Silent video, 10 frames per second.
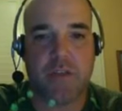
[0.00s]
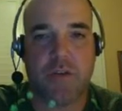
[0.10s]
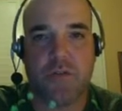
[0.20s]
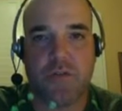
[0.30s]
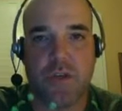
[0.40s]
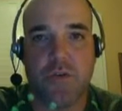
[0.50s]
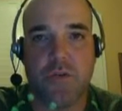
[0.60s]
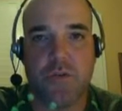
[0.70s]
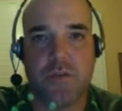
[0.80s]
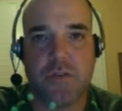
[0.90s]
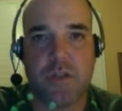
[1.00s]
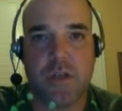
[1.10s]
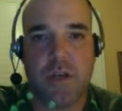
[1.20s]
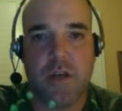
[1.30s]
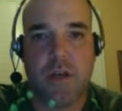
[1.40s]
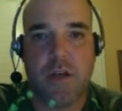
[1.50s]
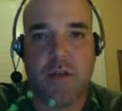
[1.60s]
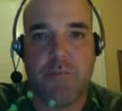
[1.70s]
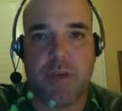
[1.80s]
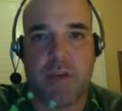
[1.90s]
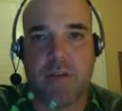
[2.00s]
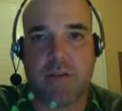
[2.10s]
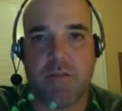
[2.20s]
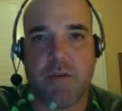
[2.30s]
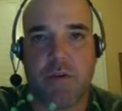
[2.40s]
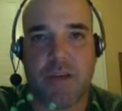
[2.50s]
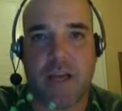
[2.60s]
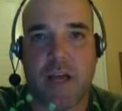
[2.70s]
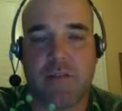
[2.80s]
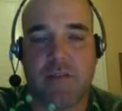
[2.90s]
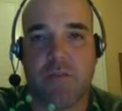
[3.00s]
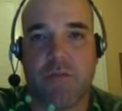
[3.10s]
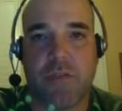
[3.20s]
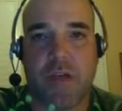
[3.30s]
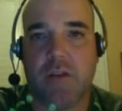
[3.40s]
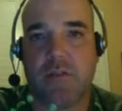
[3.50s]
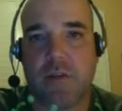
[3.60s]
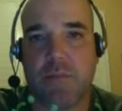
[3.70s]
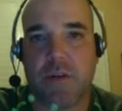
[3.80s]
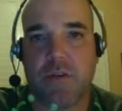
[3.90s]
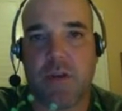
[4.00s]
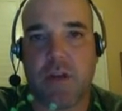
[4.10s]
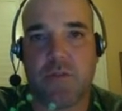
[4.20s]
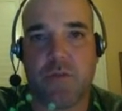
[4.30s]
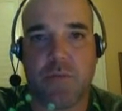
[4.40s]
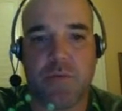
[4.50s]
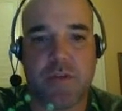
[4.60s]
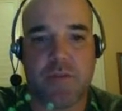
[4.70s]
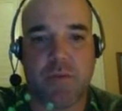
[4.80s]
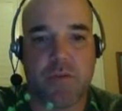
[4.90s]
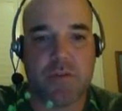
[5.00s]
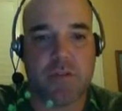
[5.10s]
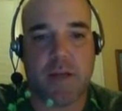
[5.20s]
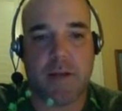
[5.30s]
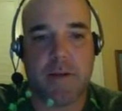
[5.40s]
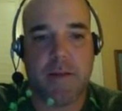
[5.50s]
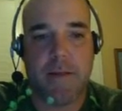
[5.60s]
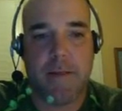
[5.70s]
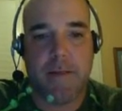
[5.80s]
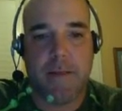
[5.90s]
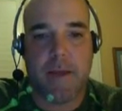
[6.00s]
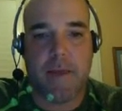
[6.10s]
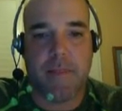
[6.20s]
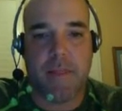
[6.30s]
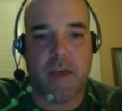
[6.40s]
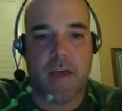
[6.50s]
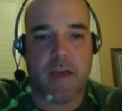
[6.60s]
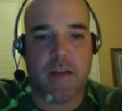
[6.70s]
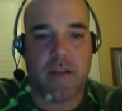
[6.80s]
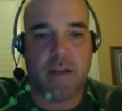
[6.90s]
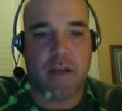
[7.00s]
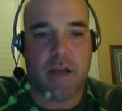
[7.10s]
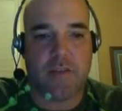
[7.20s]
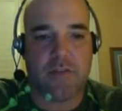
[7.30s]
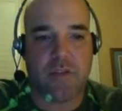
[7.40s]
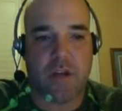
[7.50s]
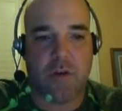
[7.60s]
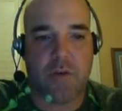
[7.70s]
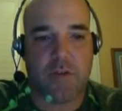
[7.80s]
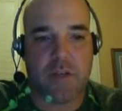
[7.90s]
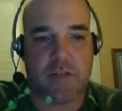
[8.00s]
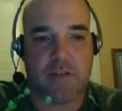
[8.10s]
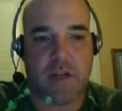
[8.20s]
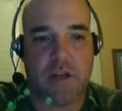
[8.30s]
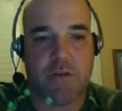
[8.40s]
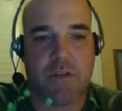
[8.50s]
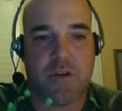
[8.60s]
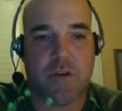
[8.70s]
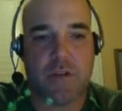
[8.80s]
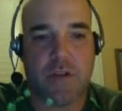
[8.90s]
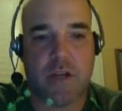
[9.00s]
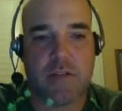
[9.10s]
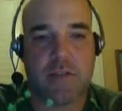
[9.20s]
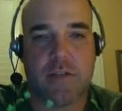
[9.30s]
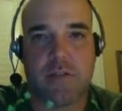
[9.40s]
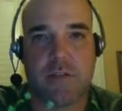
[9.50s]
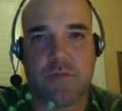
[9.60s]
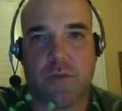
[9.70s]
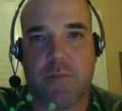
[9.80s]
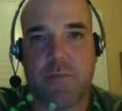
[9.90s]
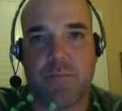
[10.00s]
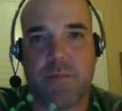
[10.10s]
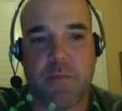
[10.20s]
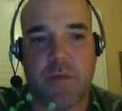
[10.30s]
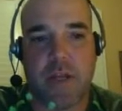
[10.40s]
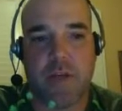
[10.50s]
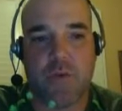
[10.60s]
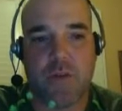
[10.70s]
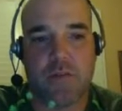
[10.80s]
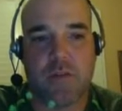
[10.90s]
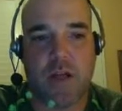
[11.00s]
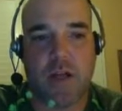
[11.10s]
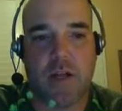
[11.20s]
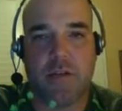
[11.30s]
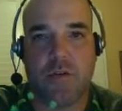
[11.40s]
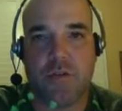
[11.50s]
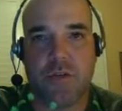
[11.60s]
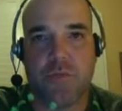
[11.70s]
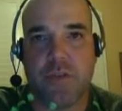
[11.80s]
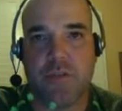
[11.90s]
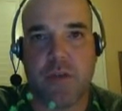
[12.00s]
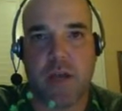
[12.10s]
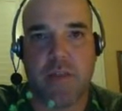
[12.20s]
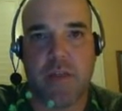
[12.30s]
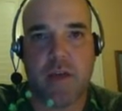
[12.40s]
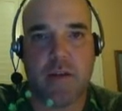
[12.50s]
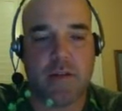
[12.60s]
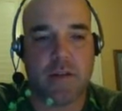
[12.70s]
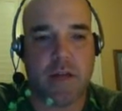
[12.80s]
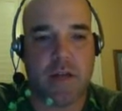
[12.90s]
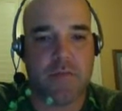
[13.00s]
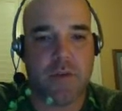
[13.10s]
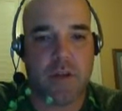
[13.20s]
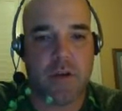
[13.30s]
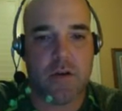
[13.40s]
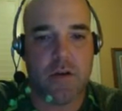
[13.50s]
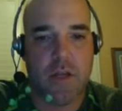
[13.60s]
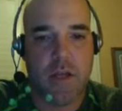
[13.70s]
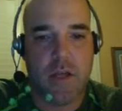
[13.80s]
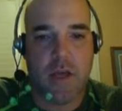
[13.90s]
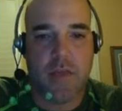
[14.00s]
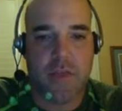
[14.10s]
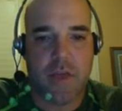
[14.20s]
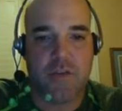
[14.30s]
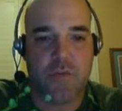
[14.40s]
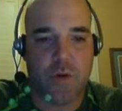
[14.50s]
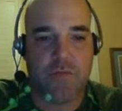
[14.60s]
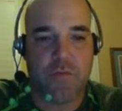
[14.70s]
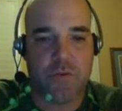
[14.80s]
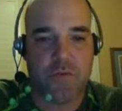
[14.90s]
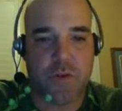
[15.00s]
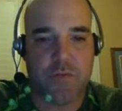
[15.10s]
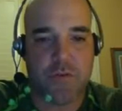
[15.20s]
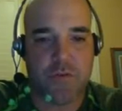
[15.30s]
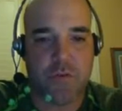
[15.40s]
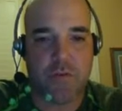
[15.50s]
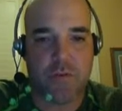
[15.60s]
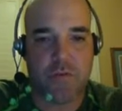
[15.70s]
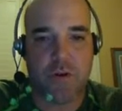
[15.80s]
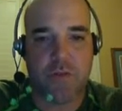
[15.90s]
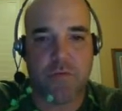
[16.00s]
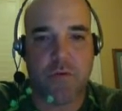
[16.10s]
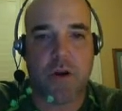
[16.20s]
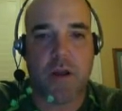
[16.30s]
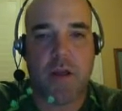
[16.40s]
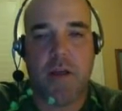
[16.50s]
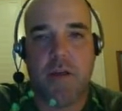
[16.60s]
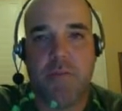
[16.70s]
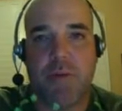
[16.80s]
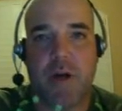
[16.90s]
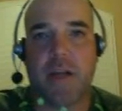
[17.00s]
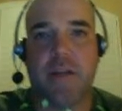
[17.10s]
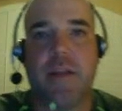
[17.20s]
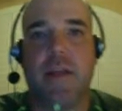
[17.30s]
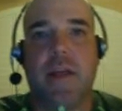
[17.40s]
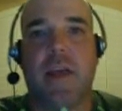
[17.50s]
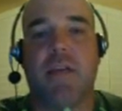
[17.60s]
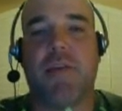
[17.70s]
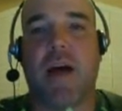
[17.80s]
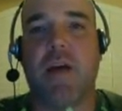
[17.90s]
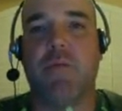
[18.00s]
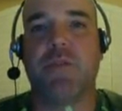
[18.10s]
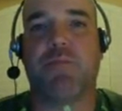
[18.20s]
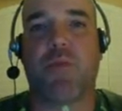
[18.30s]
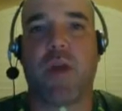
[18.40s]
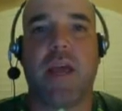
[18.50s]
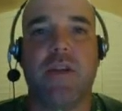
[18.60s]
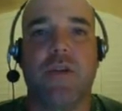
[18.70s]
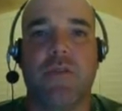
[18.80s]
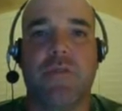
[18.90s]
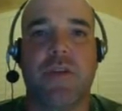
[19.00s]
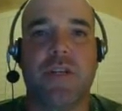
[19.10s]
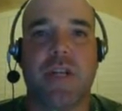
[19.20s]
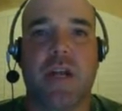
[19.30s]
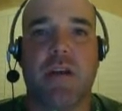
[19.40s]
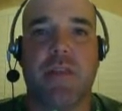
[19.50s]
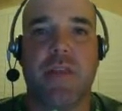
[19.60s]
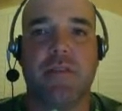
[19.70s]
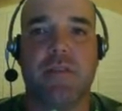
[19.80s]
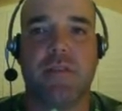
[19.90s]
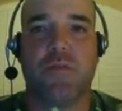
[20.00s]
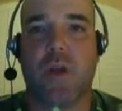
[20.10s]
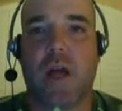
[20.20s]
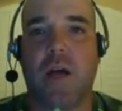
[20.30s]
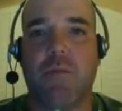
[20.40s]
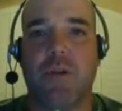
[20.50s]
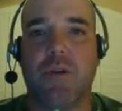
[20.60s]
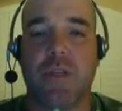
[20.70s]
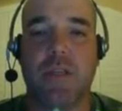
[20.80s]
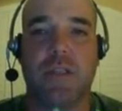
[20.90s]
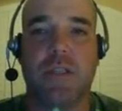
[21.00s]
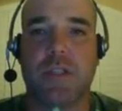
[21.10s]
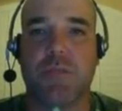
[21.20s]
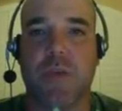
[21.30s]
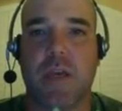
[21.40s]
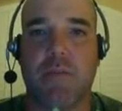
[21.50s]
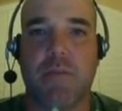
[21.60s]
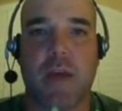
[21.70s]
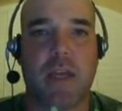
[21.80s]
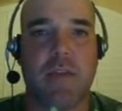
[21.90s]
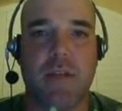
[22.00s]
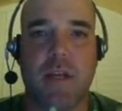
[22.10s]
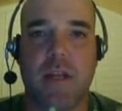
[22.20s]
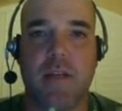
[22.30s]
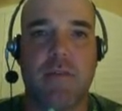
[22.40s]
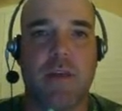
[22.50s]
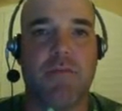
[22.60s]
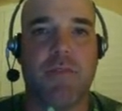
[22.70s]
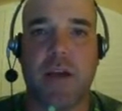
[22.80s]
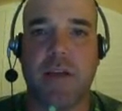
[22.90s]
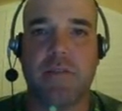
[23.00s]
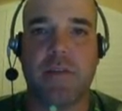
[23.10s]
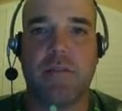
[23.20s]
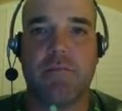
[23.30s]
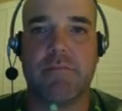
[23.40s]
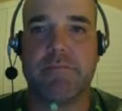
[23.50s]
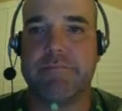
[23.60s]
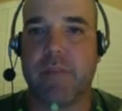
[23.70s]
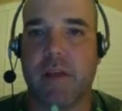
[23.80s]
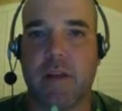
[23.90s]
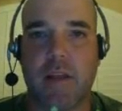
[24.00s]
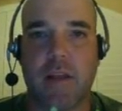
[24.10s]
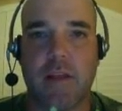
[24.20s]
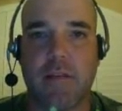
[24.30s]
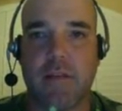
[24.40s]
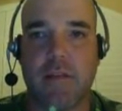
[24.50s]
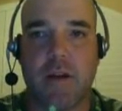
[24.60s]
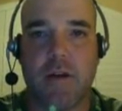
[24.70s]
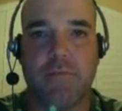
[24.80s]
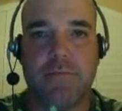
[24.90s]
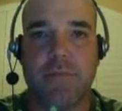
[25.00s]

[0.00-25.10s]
those used, because I've already got several thousand I'm going to create a 20% bonus on. And then always, like I said, I always start the next sys rep by mining one slot. I told you the reason behind that in the last video. And then 24, 24, 24, 24. But if I was brand new to Visionary, this is what I would do. And this is just me. I'm not giving you any advice on you know,